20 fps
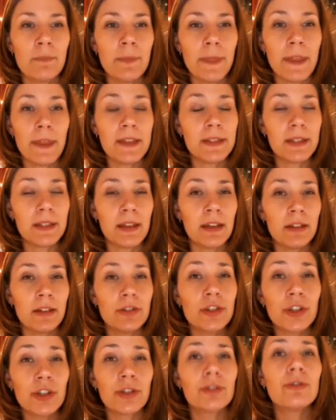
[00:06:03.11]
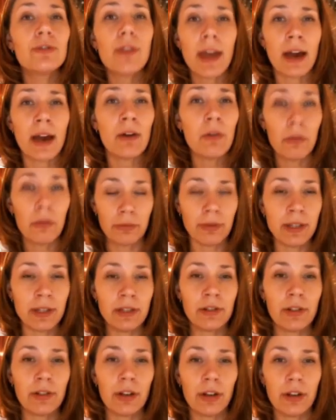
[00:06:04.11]
There's a 2-hour
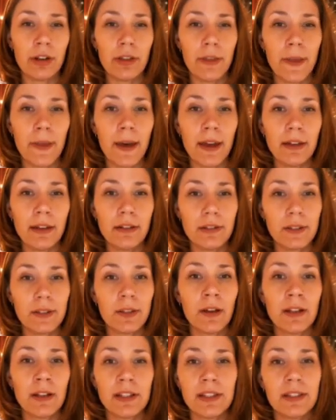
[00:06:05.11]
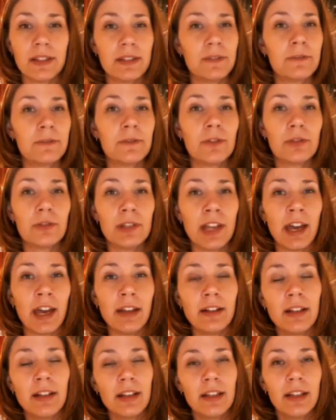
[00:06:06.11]
window that scientists have looked
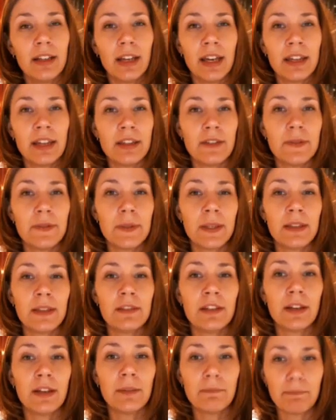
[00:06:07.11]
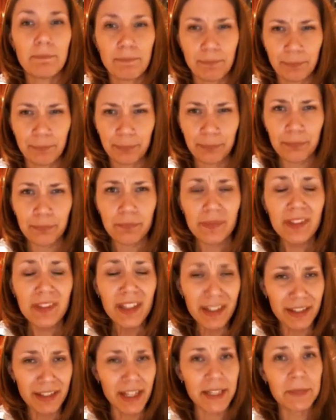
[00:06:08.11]
at, and they've said that
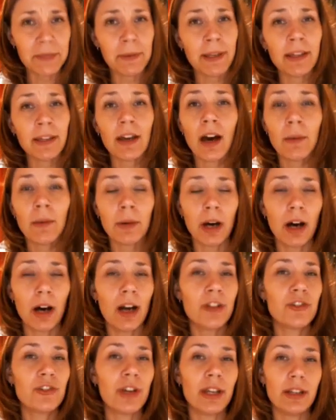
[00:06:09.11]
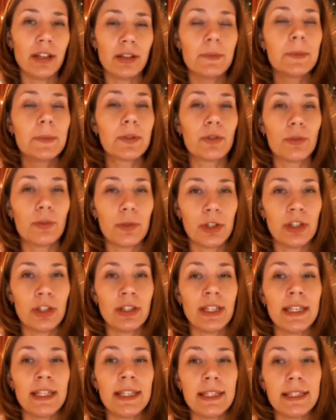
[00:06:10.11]
that's when carbohydrate absorption
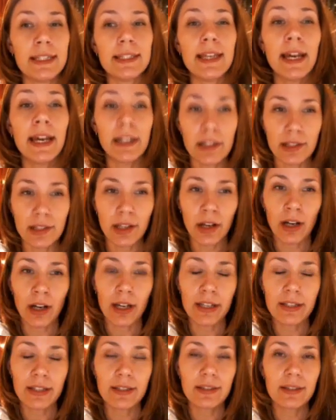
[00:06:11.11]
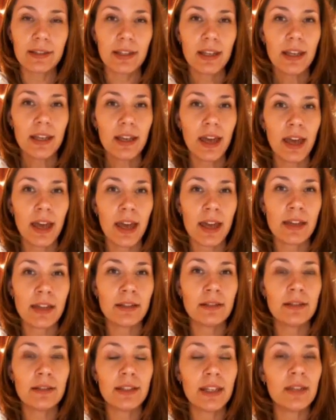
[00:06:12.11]
is at its highest.
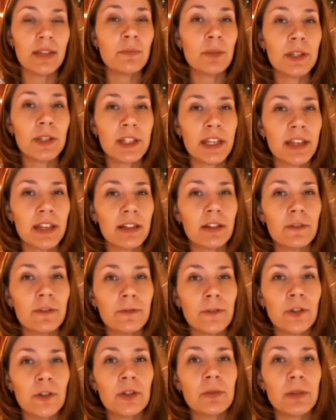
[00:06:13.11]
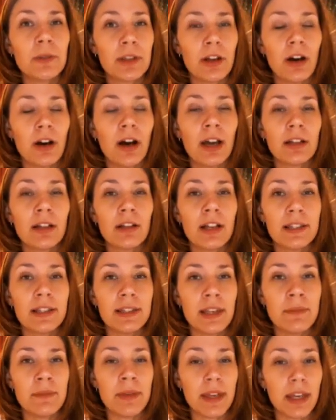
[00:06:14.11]
And in particular, foods with a high
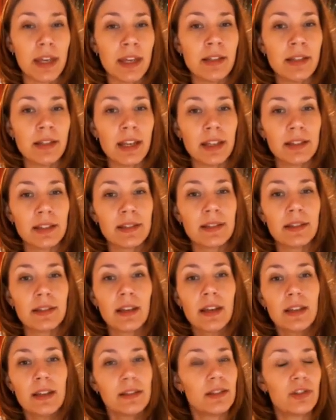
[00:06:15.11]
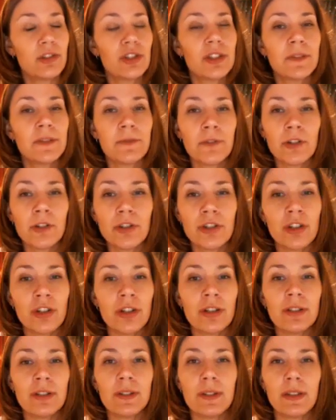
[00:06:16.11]
glycemic index, such as fruit
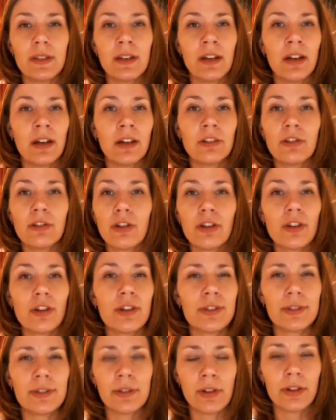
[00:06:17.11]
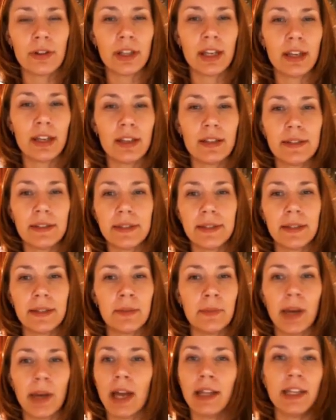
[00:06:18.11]
juice, glucose lollies,
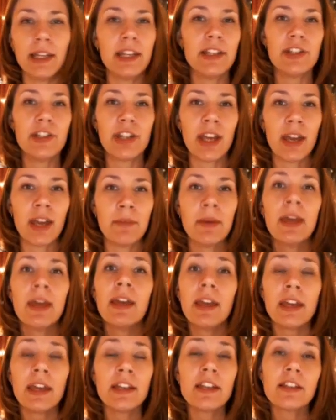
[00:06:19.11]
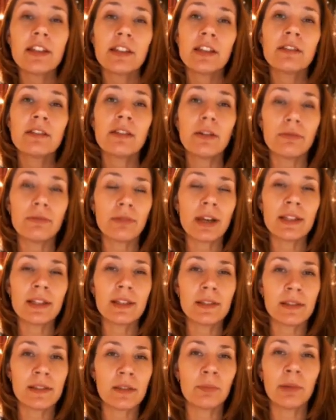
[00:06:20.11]
honey, jam, anything that
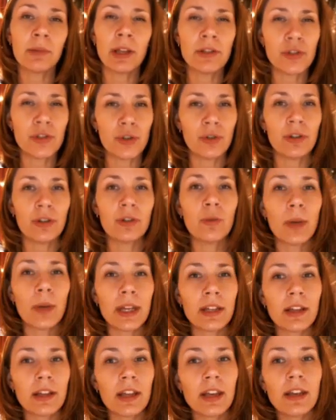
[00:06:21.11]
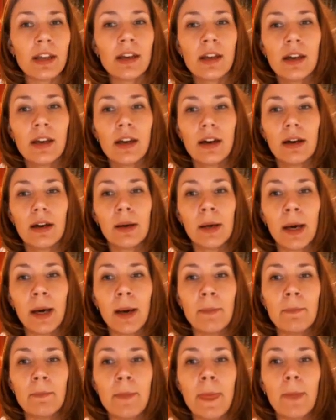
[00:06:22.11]
raises the blood sugar quickly
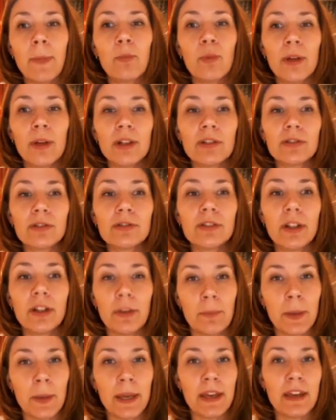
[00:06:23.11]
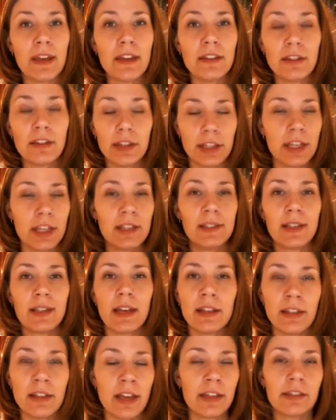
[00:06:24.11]
will be the things that
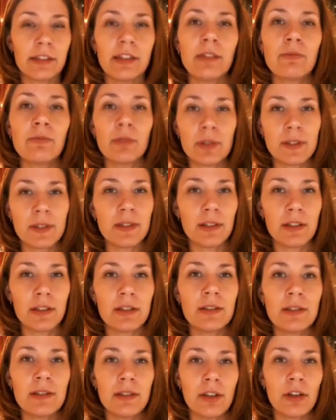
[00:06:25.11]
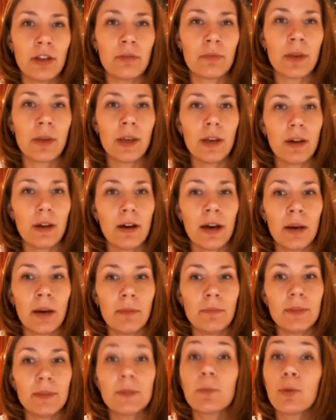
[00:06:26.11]
an athlete wants to consume.
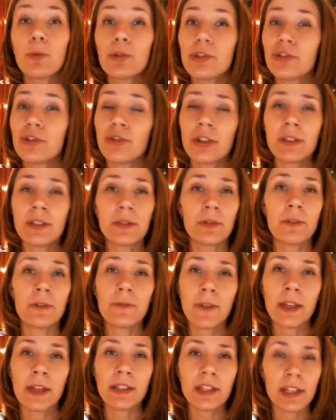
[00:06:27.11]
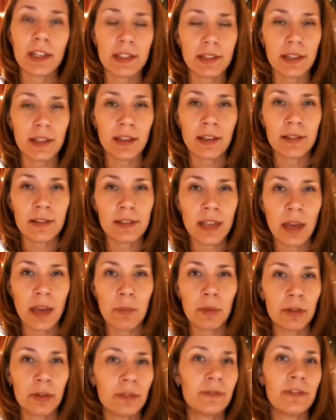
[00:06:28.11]
Sports drinks are a fantastic
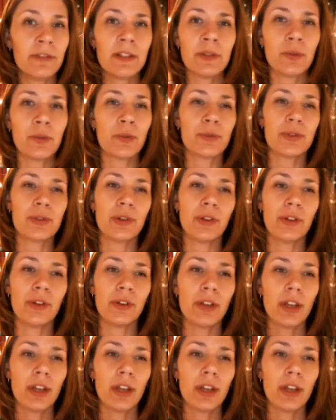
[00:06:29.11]
example of this also.